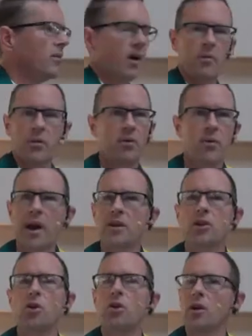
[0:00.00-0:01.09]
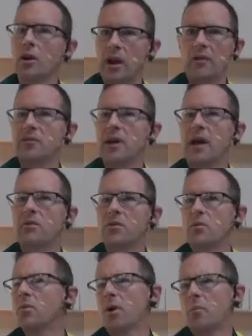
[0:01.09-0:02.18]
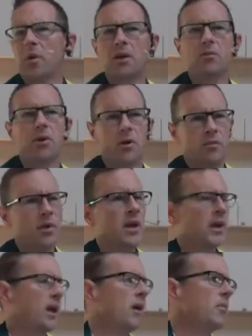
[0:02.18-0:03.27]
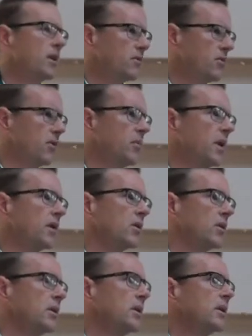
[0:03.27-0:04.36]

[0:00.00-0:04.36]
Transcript: I'm a great cook, love to have you, we've got a big room, come in for a meal.